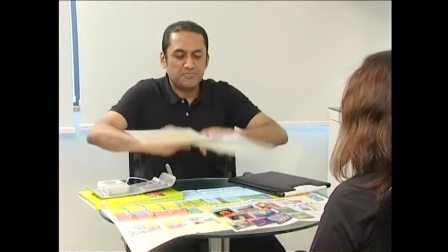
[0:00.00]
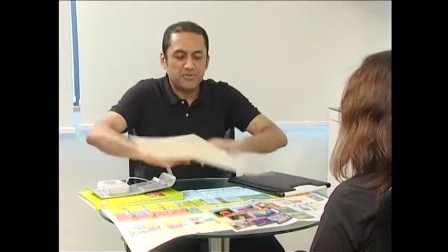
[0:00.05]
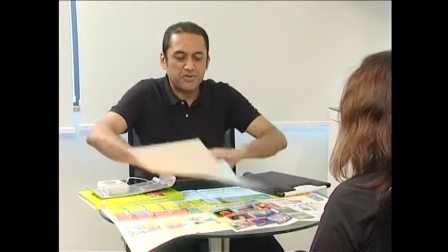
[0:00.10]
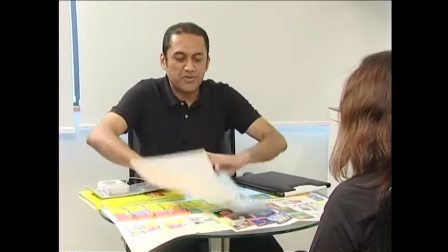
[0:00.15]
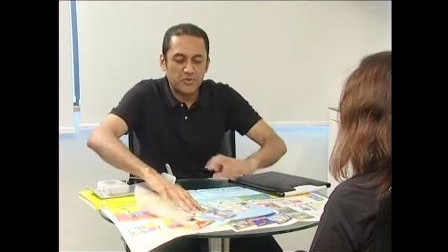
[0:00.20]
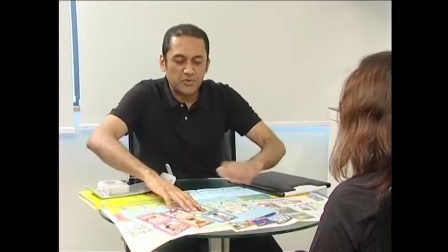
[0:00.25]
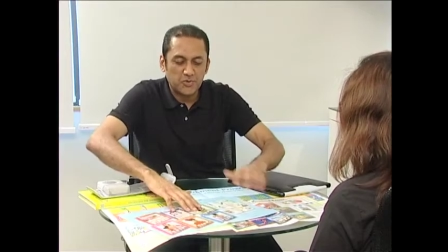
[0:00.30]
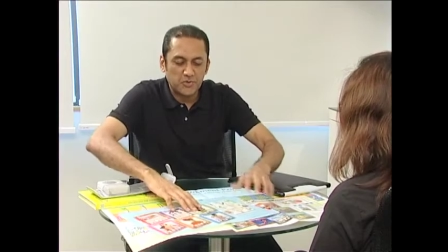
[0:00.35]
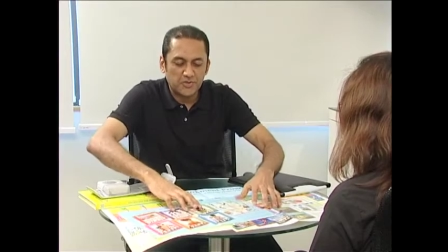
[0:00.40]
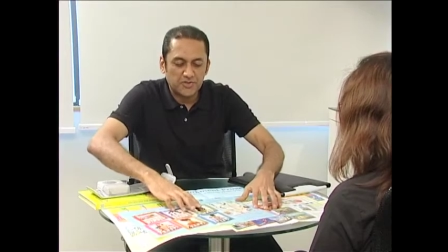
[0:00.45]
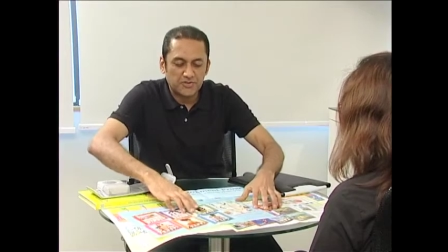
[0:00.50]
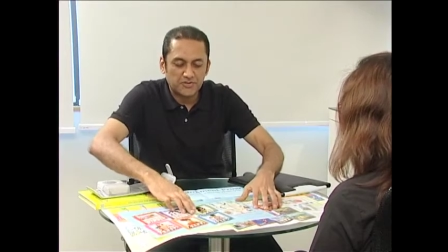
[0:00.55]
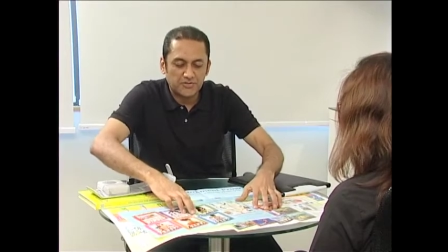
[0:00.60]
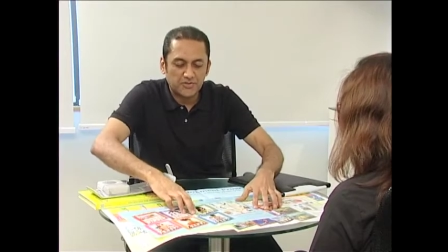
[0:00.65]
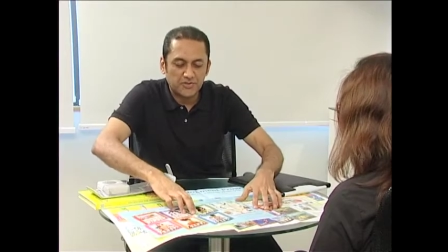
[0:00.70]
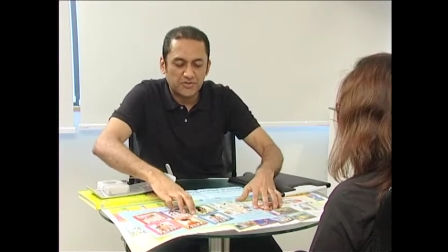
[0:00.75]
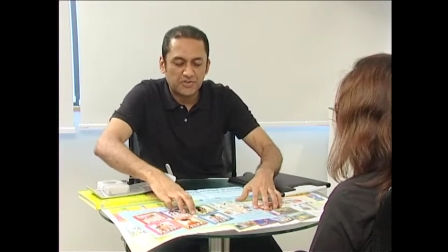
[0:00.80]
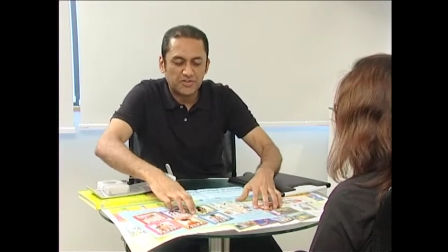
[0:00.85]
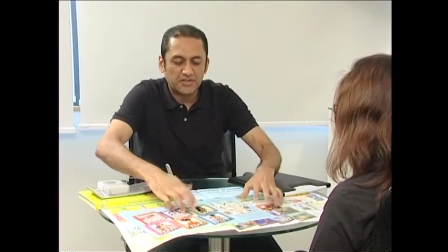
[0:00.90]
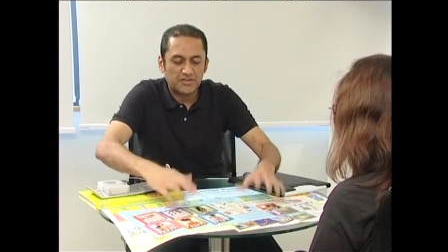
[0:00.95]

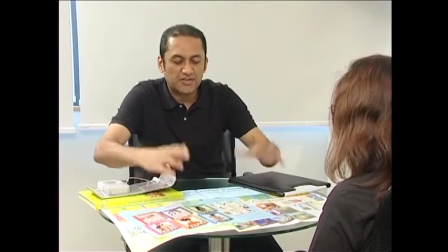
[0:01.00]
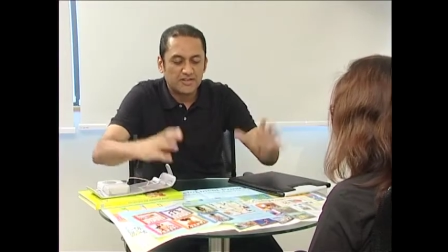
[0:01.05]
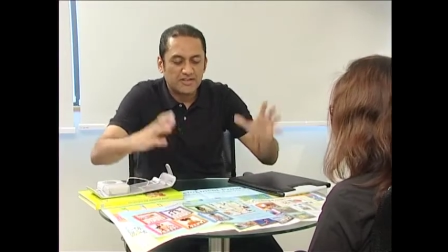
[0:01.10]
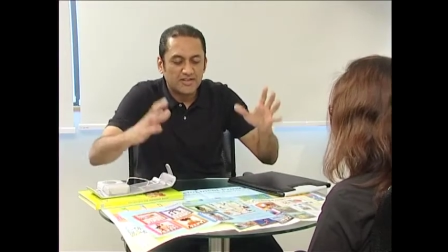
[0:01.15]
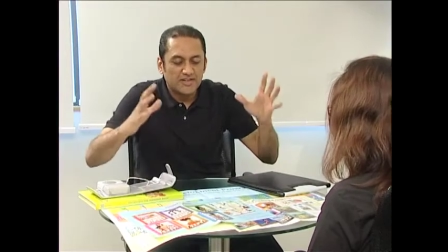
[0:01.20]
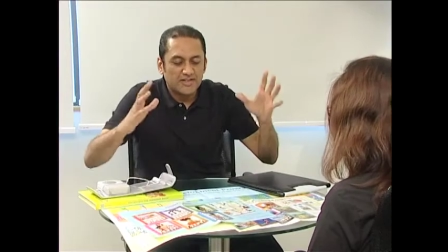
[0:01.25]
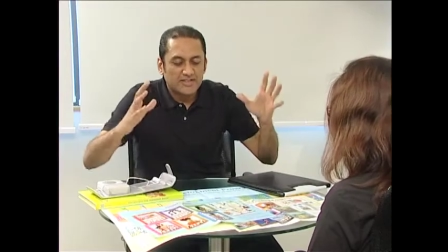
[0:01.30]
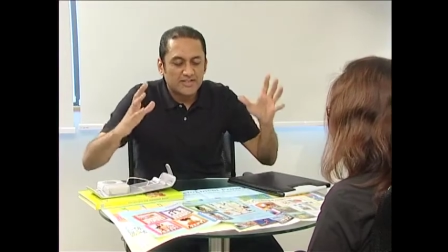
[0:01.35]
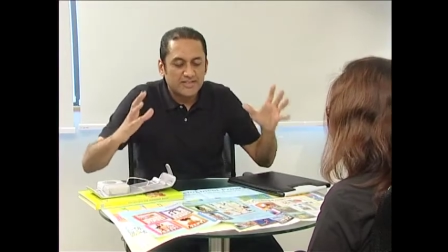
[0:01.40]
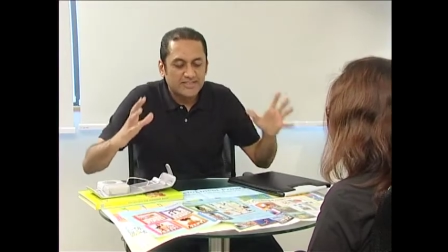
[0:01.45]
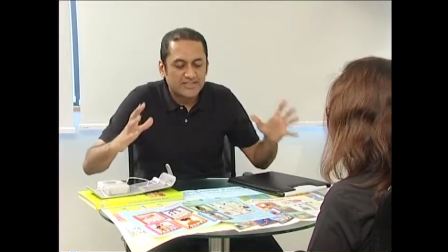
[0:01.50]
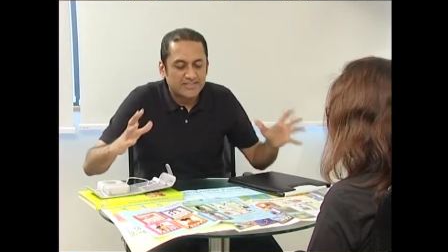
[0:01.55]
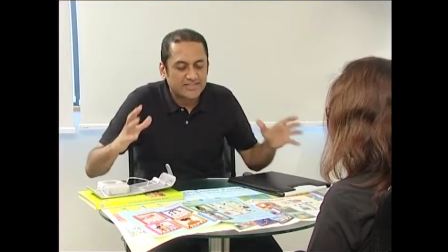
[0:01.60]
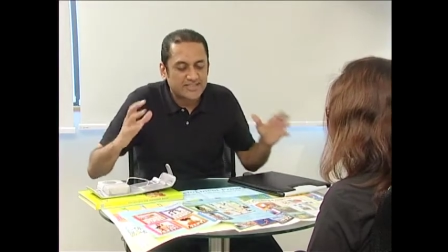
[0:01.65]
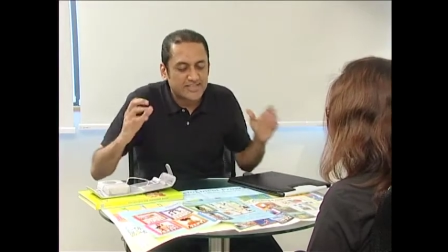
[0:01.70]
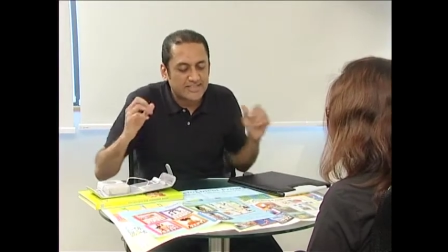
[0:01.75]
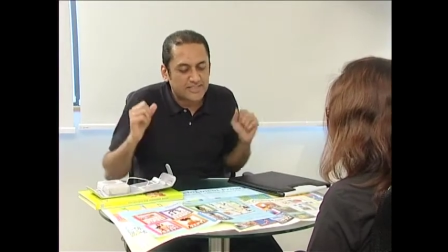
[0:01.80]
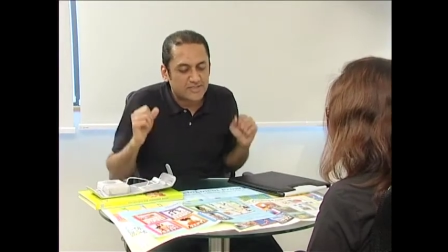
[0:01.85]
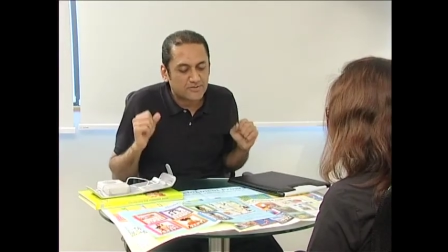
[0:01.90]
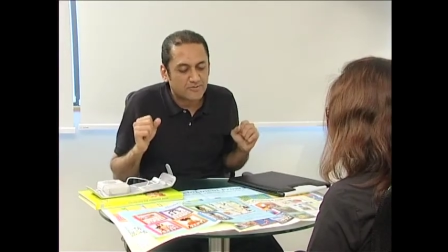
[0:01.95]
beautiful
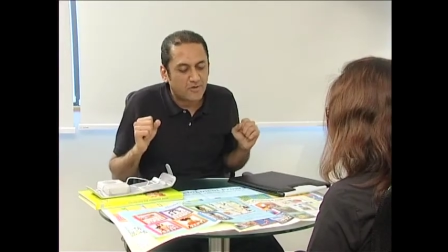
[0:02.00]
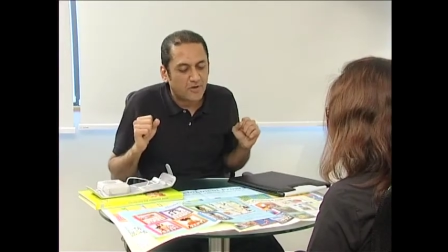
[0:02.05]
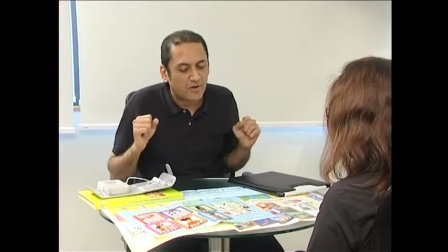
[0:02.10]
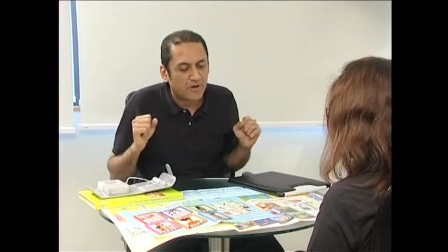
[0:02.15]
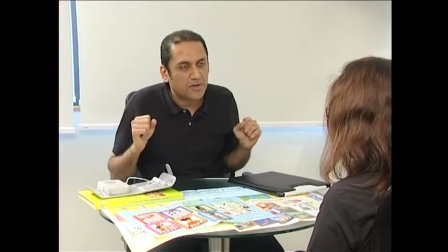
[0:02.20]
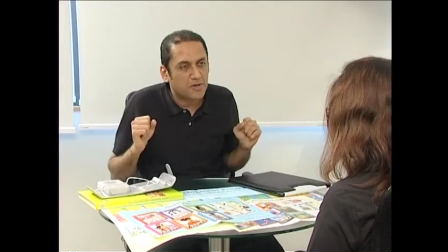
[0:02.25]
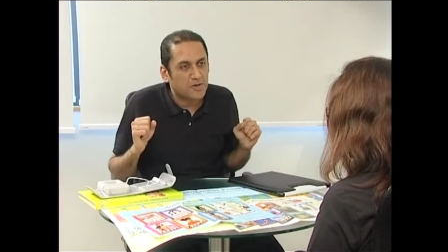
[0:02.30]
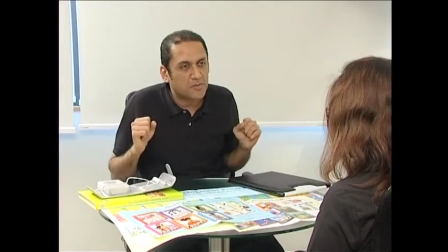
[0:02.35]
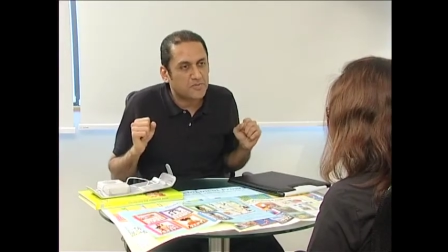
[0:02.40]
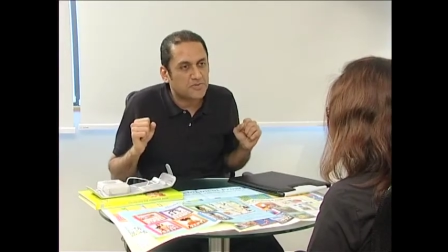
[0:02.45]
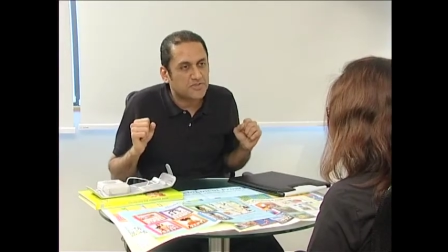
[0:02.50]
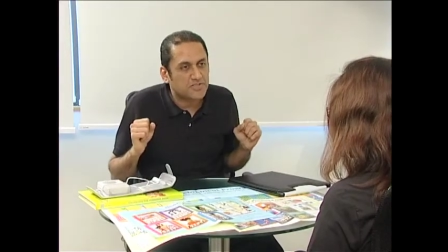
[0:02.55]
6-volume